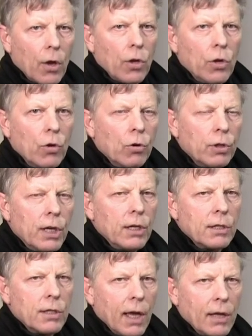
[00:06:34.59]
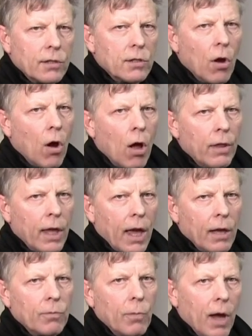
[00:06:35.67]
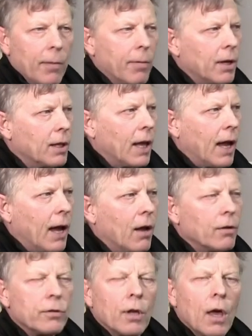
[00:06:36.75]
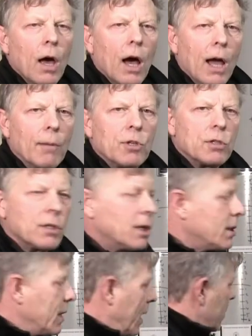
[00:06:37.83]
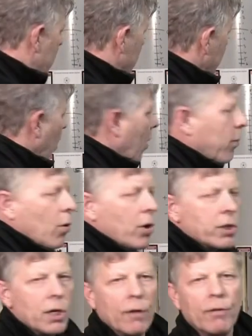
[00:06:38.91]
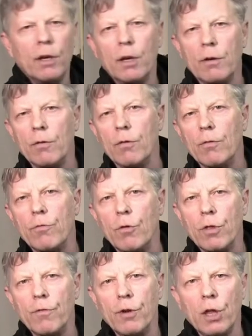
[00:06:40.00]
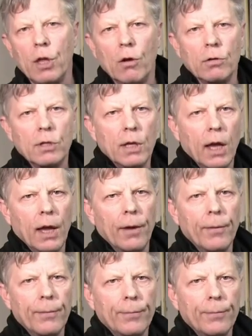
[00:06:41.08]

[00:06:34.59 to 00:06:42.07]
You'll need to test all the gas piping in the house. I'm just going to test a small portion of it for the video today.